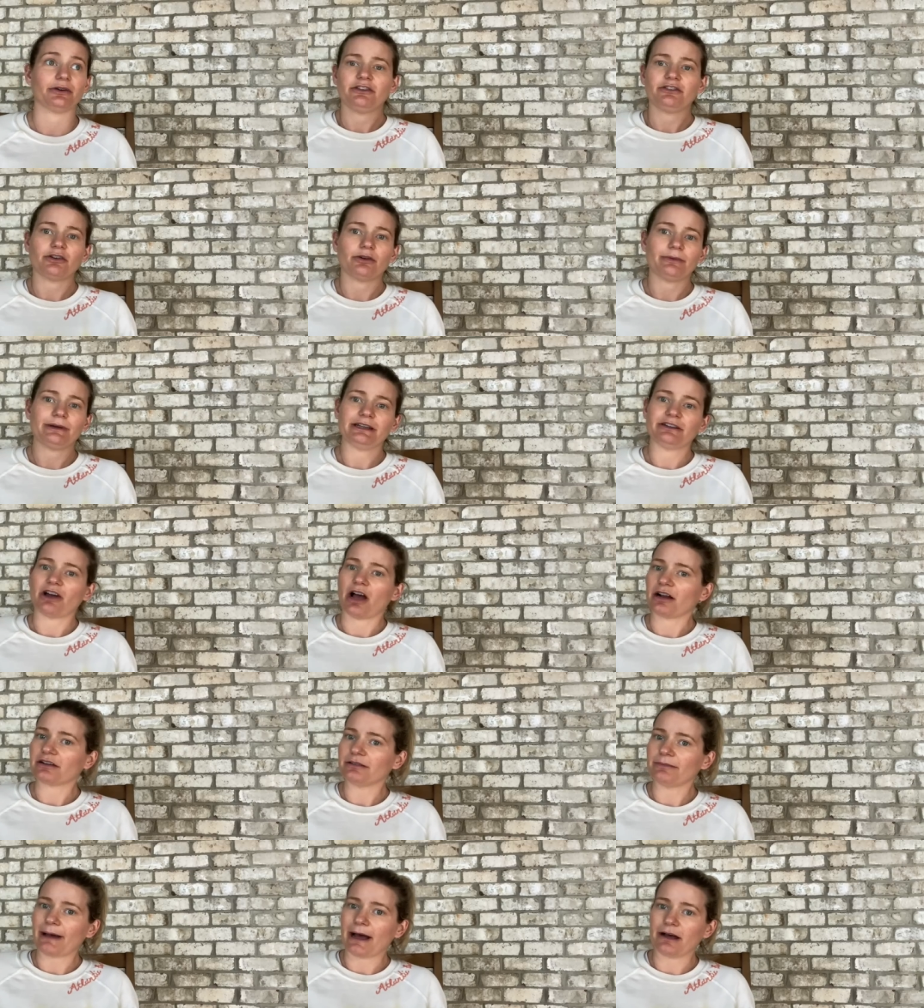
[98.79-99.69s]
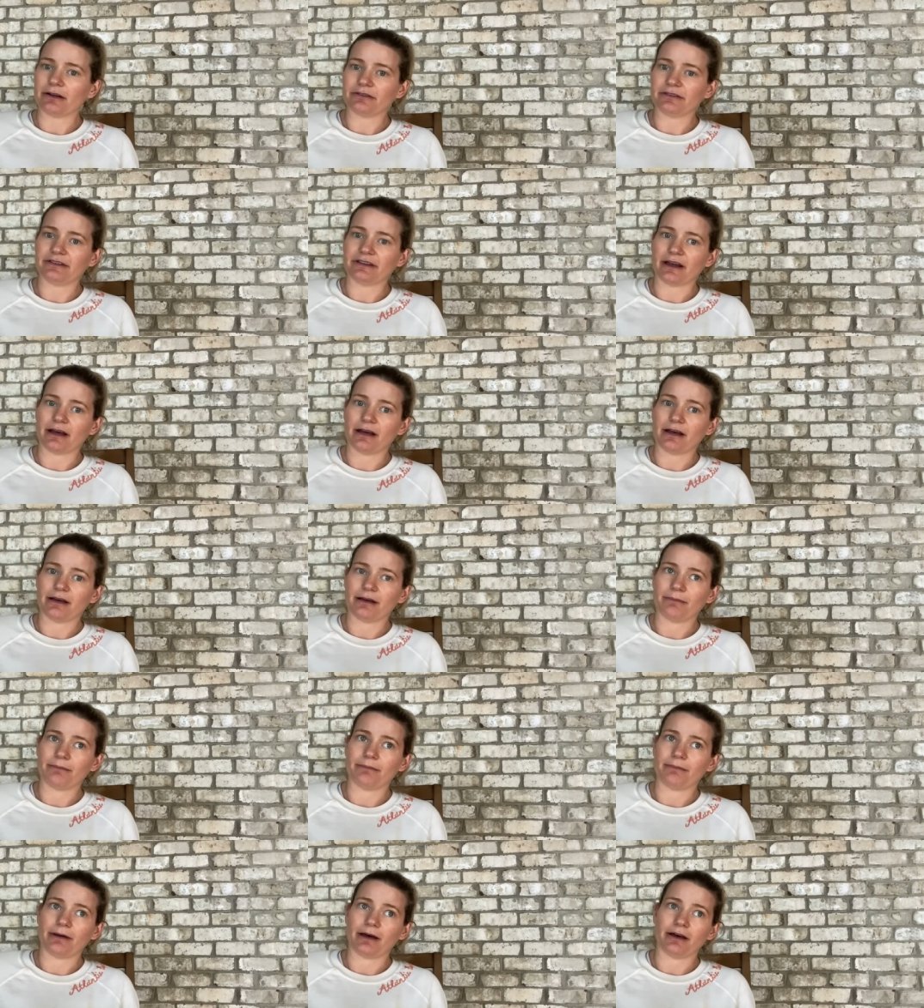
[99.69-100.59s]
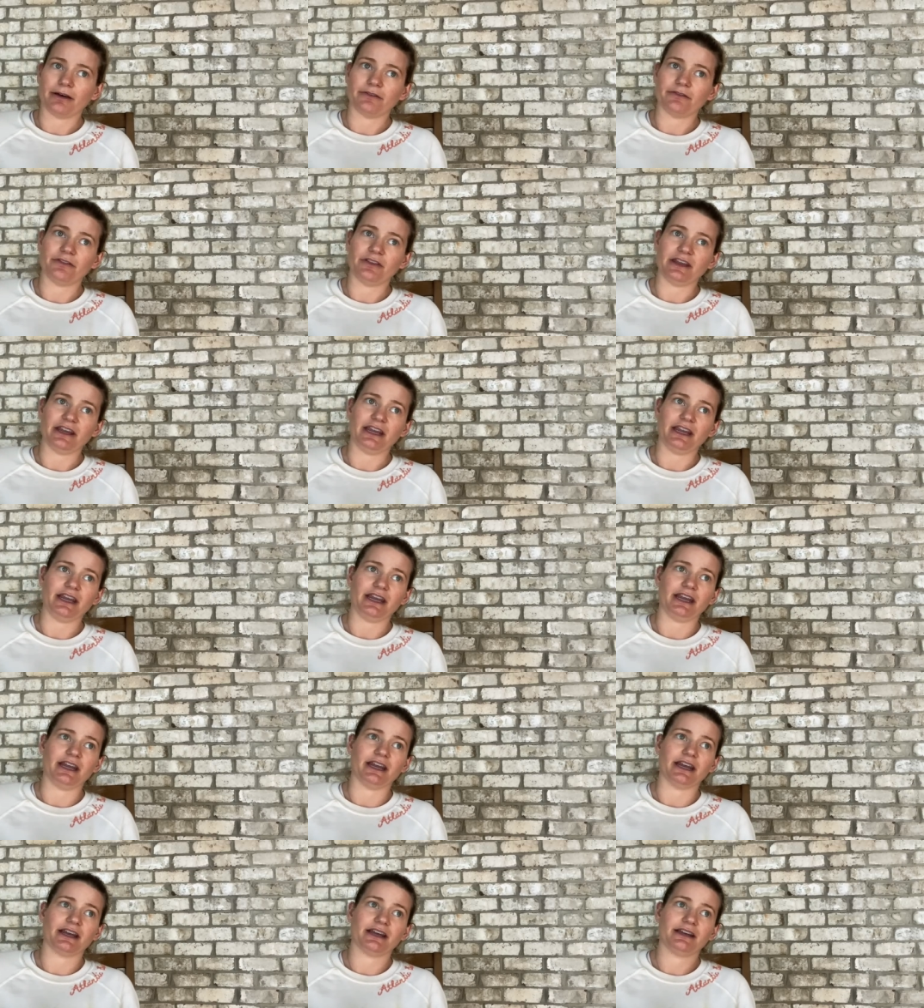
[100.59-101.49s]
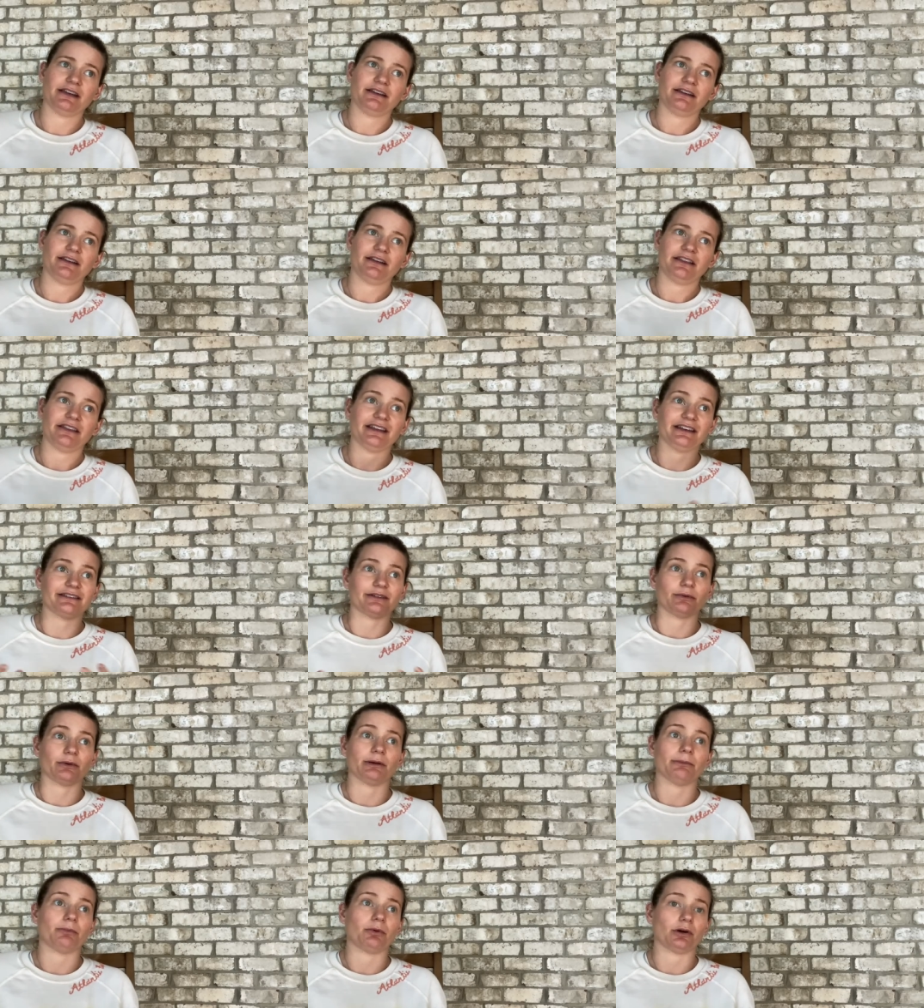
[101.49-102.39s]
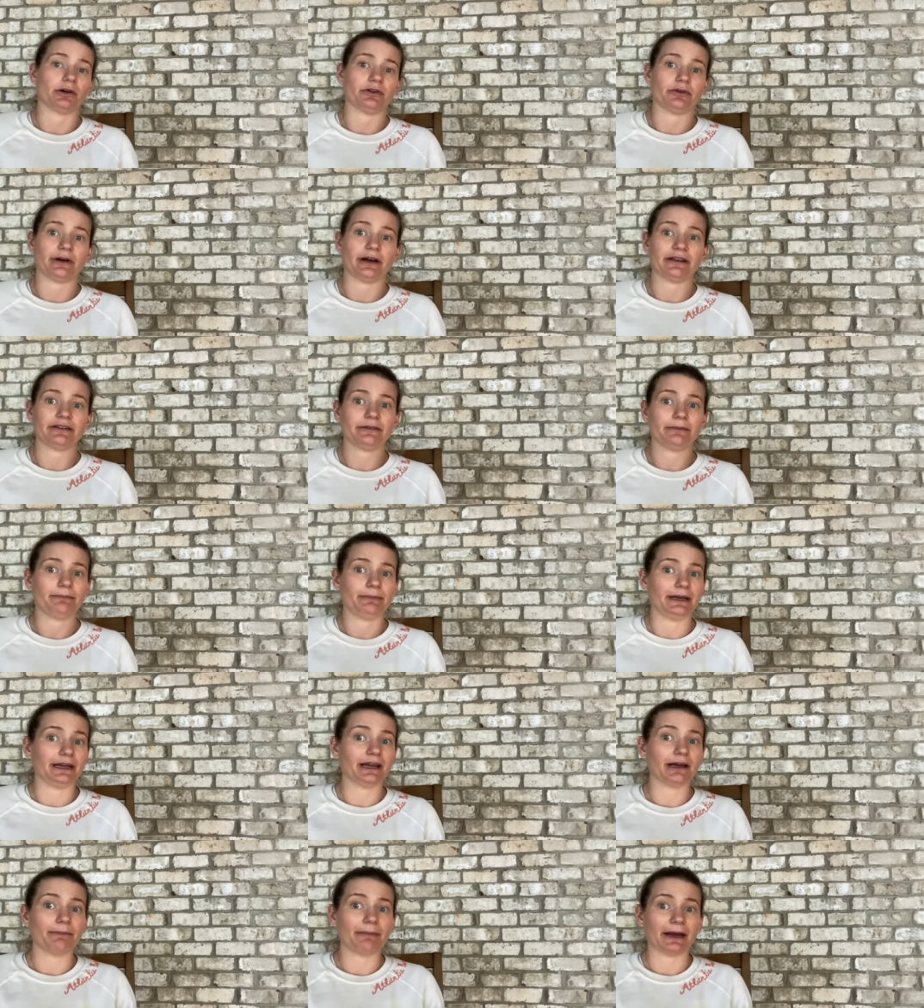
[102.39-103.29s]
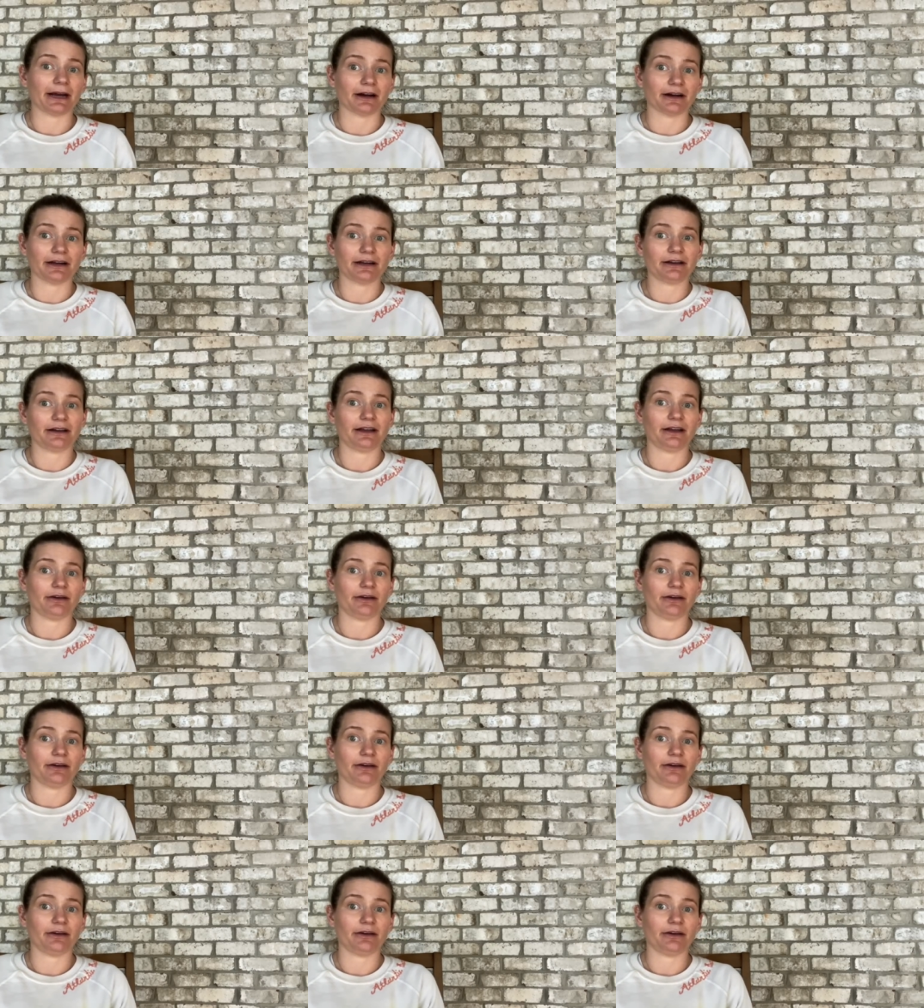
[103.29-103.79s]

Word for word: So we talked about some of the things that were important to us. Being a parent